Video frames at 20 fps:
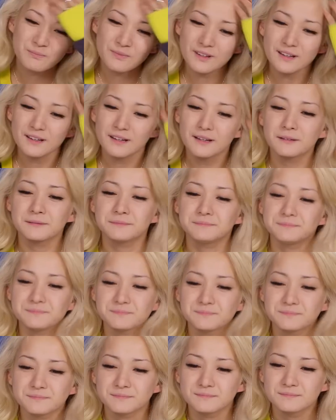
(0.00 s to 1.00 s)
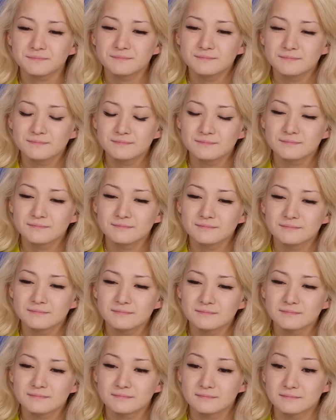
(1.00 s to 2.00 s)

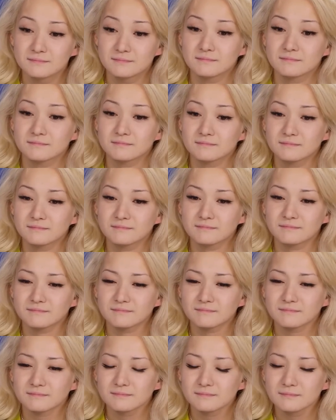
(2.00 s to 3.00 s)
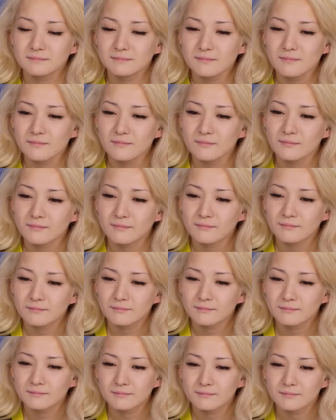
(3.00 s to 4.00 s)

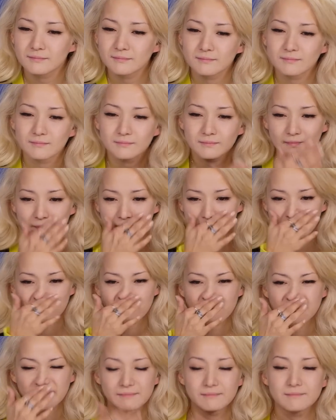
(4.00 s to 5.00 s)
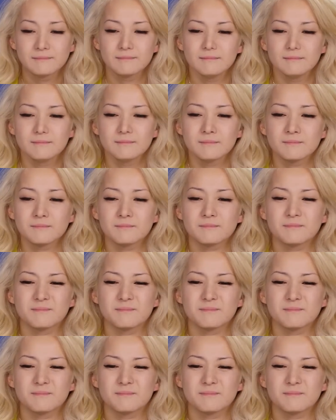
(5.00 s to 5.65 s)
No words are spoken by the person on screen.